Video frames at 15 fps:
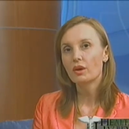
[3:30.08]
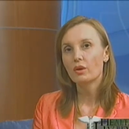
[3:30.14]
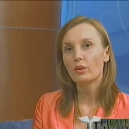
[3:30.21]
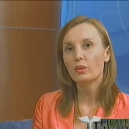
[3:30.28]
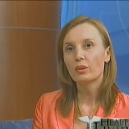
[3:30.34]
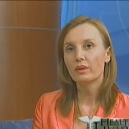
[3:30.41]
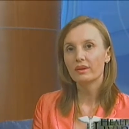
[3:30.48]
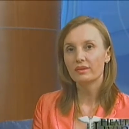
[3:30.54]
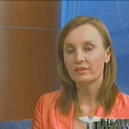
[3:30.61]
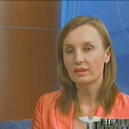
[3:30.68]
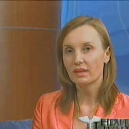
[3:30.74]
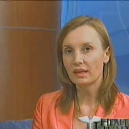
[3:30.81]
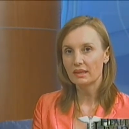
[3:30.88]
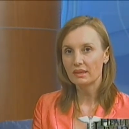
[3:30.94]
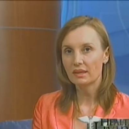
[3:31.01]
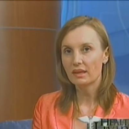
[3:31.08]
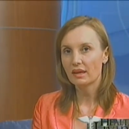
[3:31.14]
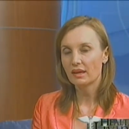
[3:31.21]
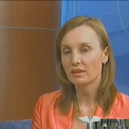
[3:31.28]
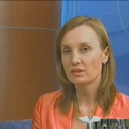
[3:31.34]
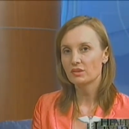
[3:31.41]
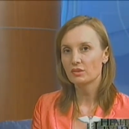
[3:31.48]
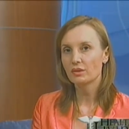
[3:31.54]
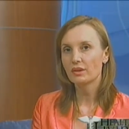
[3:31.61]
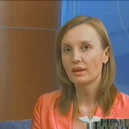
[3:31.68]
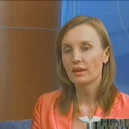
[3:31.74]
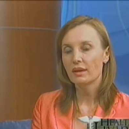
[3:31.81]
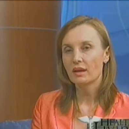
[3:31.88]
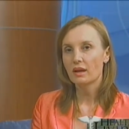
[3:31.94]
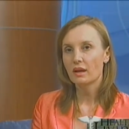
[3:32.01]
or even kidney cancer,
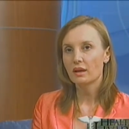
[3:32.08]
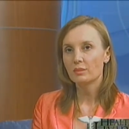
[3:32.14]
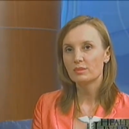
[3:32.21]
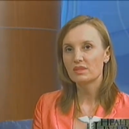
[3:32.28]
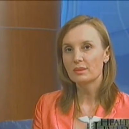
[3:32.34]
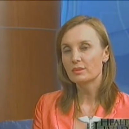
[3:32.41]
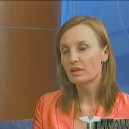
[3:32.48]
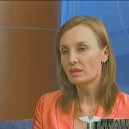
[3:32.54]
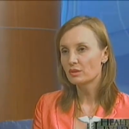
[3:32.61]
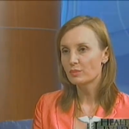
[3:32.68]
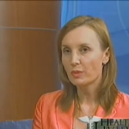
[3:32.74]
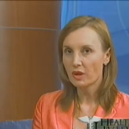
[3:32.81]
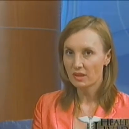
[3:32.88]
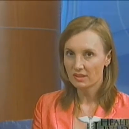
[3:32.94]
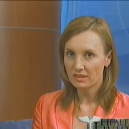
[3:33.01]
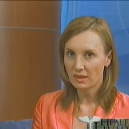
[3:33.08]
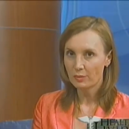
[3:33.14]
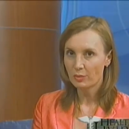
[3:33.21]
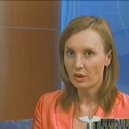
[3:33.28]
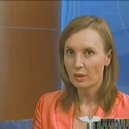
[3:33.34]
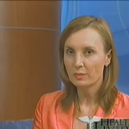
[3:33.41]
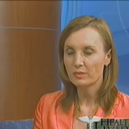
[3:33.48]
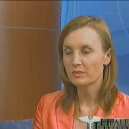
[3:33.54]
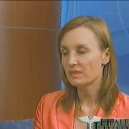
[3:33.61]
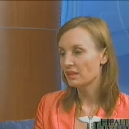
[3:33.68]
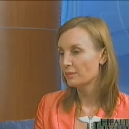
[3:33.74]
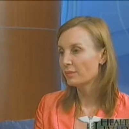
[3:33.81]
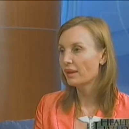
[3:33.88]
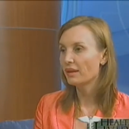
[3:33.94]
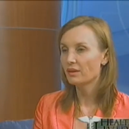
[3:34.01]
sometimes prostate problems
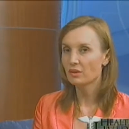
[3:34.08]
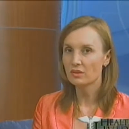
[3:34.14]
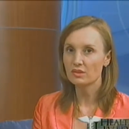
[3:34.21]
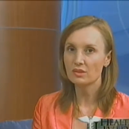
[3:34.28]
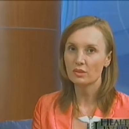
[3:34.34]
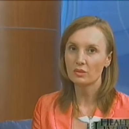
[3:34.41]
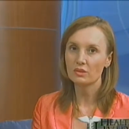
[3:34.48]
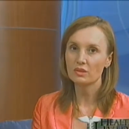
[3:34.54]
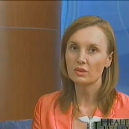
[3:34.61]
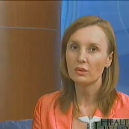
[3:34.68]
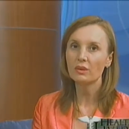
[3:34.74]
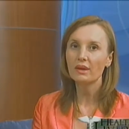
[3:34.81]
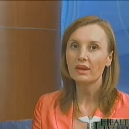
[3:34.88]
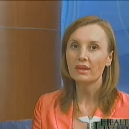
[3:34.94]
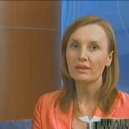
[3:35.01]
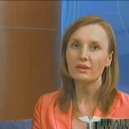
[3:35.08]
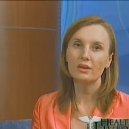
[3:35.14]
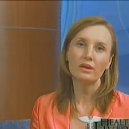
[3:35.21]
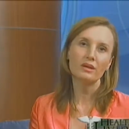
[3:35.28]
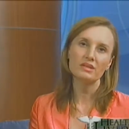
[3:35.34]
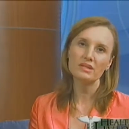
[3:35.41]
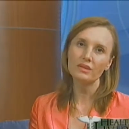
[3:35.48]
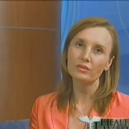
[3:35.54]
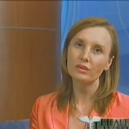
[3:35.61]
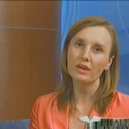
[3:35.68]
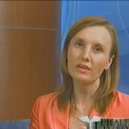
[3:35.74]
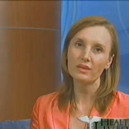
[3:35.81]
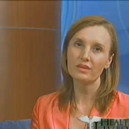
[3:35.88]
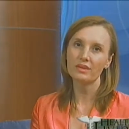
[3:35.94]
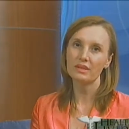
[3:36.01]
in men also. So there are several
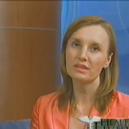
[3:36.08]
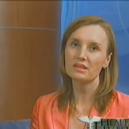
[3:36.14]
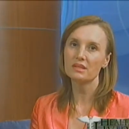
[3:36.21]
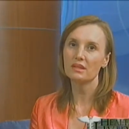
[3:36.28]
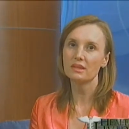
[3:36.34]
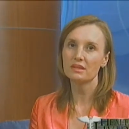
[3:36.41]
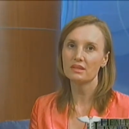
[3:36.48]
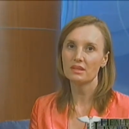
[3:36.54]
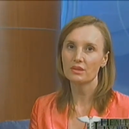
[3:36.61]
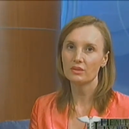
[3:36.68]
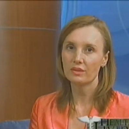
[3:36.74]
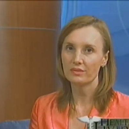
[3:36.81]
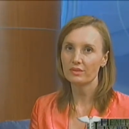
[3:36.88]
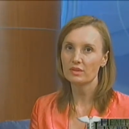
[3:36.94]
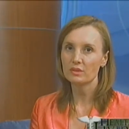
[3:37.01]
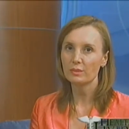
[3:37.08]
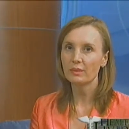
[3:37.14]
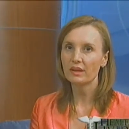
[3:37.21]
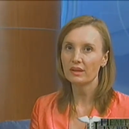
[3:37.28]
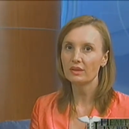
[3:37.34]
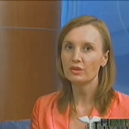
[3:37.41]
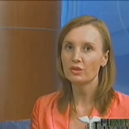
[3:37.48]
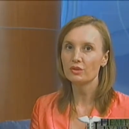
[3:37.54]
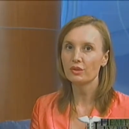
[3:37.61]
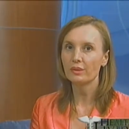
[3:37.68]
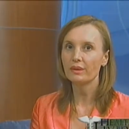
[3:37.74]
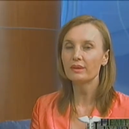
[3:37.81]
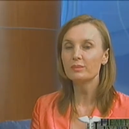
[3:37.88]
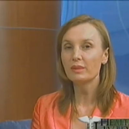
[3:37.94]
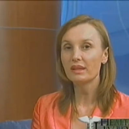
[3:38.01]
other things to consider if there's blood in your
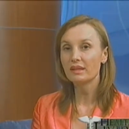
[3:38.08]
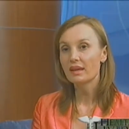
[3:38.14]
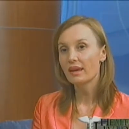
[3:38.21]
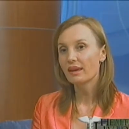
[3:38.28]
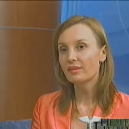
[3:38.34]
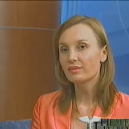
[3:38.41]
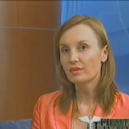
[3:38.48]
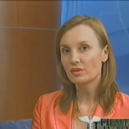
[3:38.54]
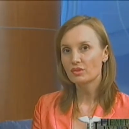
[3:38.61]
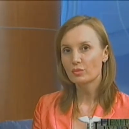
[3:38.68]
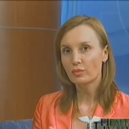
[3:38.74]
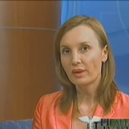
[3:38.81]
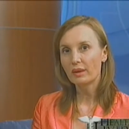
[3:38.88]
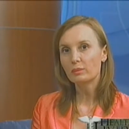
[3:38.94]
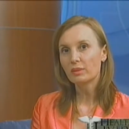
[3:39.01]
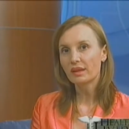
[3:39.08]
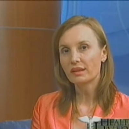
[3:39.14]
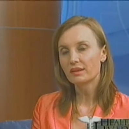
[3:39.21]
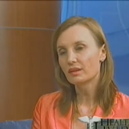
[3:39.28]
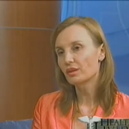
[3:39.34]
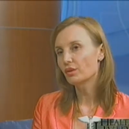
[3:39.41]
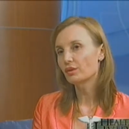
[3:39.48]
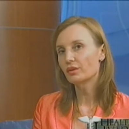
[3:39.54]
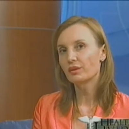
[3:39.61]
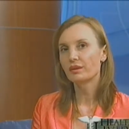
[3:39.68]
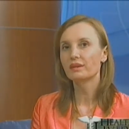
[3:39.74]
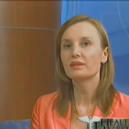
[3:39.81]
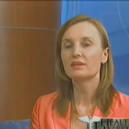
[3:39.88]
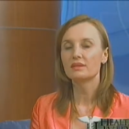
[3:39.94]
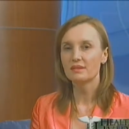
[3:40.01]
urine, but if there's red blood in your
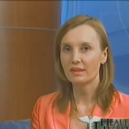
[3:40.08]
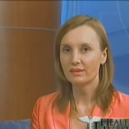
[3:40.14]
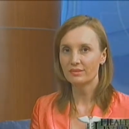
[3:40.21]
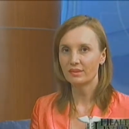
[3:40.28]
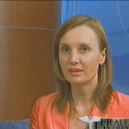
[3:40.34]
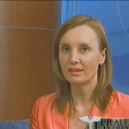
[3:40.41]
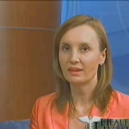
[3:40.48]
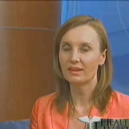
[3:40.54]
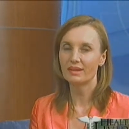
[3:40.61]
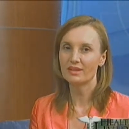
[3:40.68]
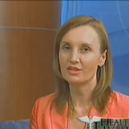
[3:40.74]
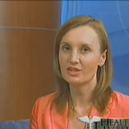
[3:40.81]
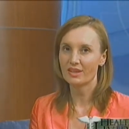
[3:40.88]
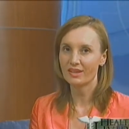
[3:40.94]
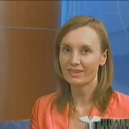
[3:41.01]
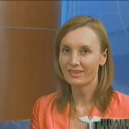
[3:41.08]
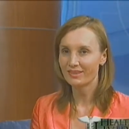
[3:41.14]
urine, definitely get checked.